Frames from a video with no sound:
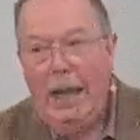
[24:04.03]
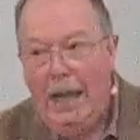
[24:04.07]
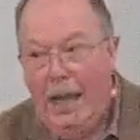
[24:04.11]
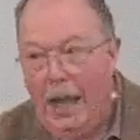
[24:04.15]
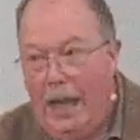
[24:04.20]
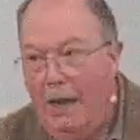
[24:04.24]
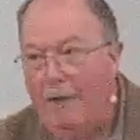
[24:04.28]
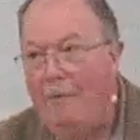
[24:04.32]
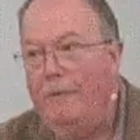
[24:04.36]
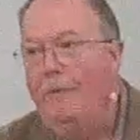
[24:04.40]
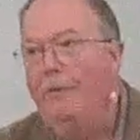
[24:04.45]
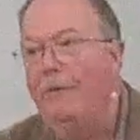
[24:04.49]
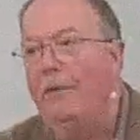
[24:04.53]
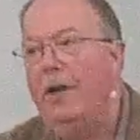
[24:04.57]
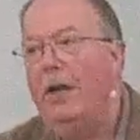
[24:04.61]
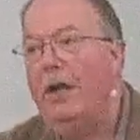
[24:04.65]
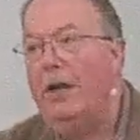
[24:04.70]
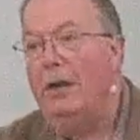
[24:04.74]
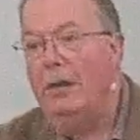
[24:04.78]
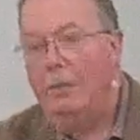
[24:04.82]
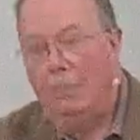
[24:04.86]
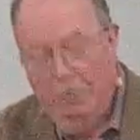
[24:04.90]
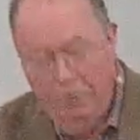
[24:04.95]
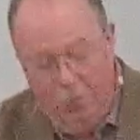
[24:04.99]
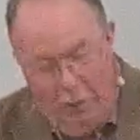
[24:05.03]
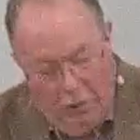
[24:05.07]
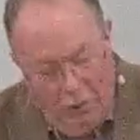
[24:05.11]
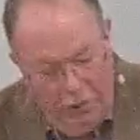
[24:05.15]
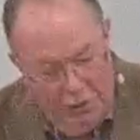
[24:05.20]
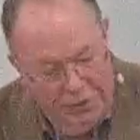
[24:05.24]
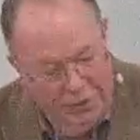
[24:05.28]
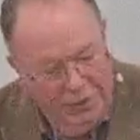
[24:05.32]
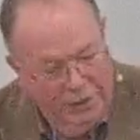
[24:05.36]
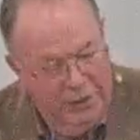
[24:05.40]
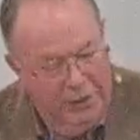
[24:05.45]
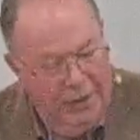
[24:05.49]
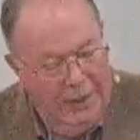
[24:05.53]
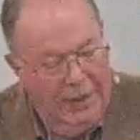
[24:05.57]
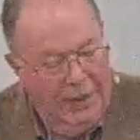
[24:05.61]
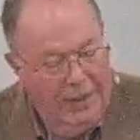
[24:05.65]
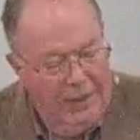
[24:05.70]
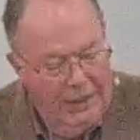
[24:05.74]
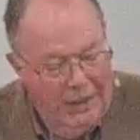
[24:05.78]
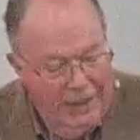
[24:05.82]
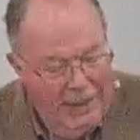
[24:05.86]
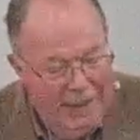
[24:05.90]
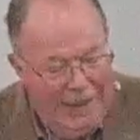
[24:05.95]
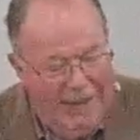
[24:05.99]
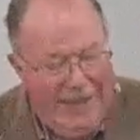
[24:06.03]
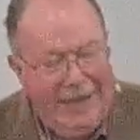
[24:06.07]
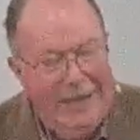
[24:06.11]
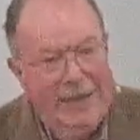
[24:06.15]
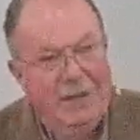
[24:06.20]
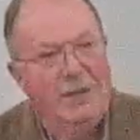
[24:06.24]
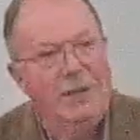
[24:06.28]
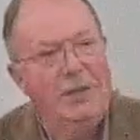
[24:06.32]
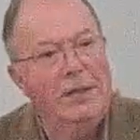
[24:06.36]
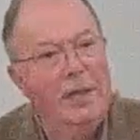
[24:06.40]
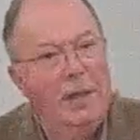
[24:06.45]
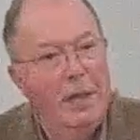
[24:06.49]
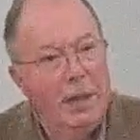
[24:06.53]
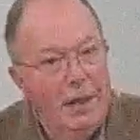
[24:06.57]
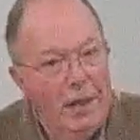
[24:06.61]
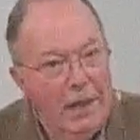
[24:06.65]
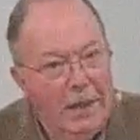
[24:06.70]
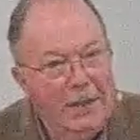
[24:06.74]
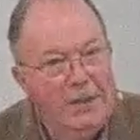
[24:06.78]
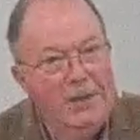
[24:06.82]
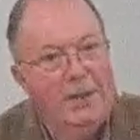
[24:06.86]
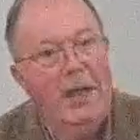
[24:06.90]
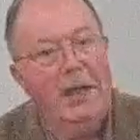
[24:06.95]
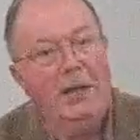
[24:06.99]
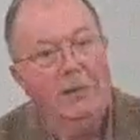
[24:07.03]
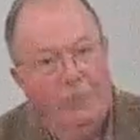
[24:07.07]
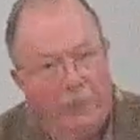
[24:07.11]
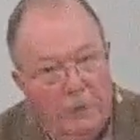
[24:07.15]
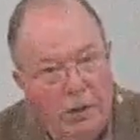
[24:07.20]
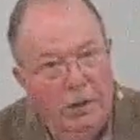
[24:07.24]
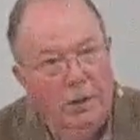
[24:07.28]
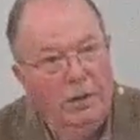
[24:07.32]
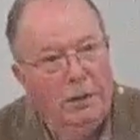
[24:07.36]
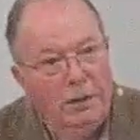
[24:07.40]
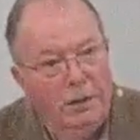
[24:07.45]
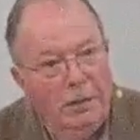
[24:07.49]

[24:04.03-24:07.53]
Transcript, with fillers: every person needs a Savior.